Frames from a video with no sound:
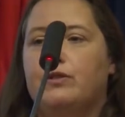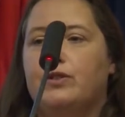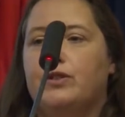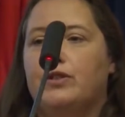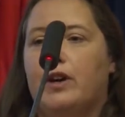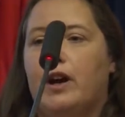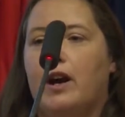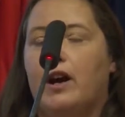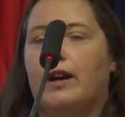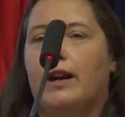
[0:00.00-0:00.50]

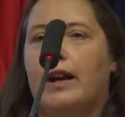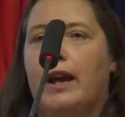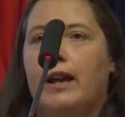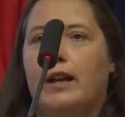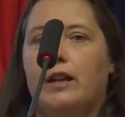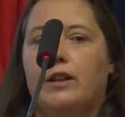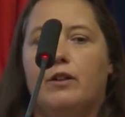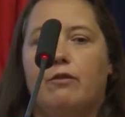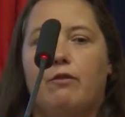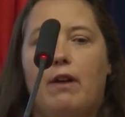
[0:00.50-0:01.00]
start
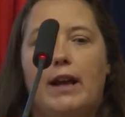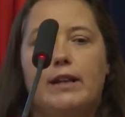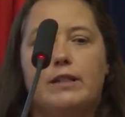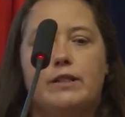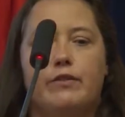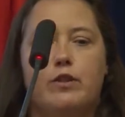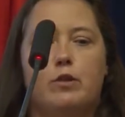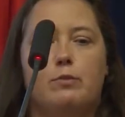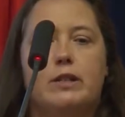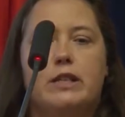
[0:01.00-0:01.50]
getting the rest
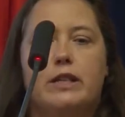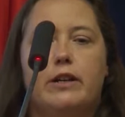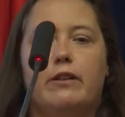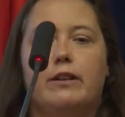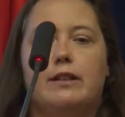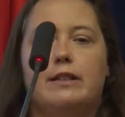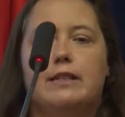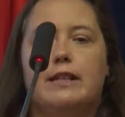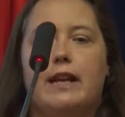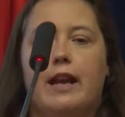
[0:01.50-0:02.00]
of your
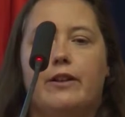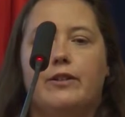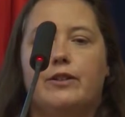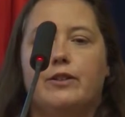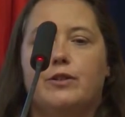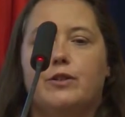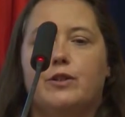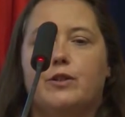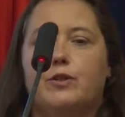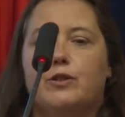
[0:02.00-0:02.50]
material
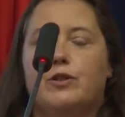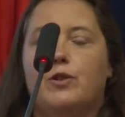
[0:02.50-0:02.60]
together,